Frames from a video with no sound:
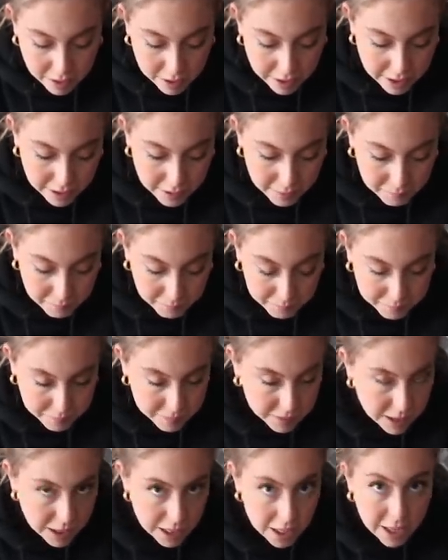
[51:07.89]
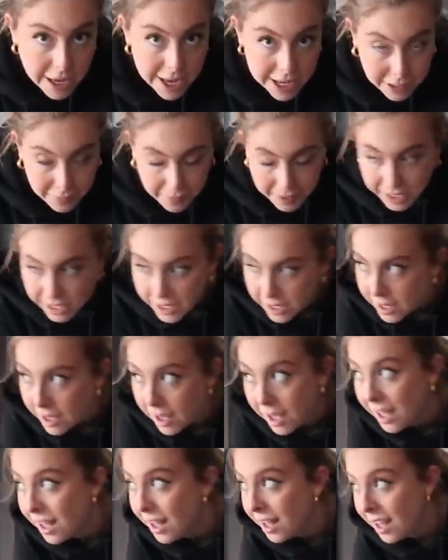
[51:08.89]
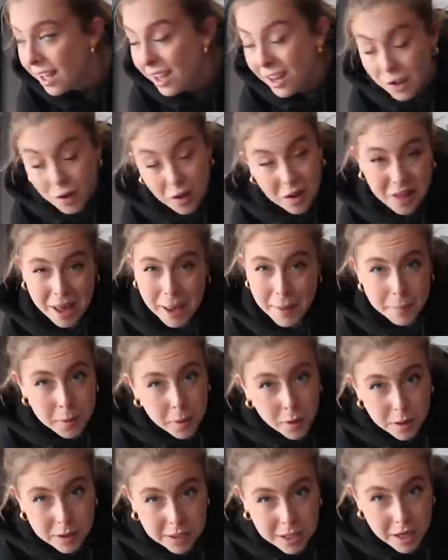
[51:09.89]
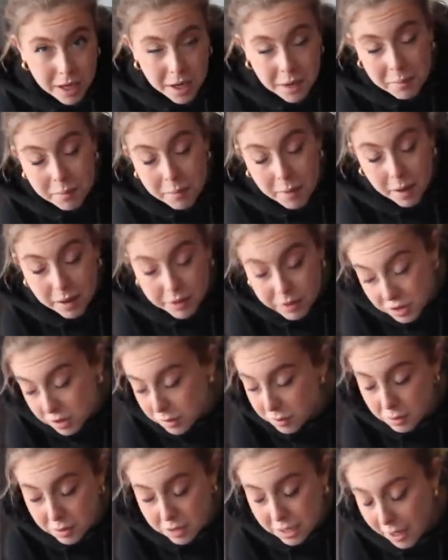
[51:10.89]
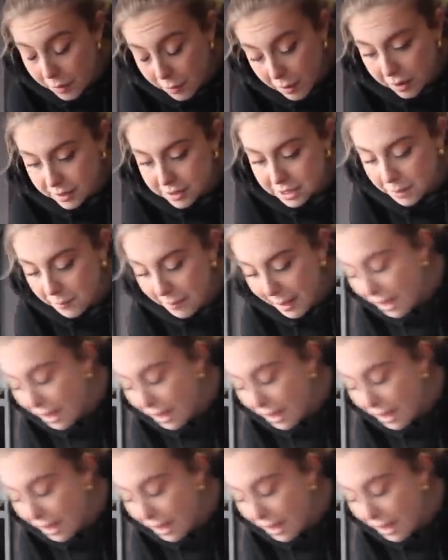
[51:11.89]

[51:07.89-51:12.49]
Um, anyway, not that important, but just was like whilst I'm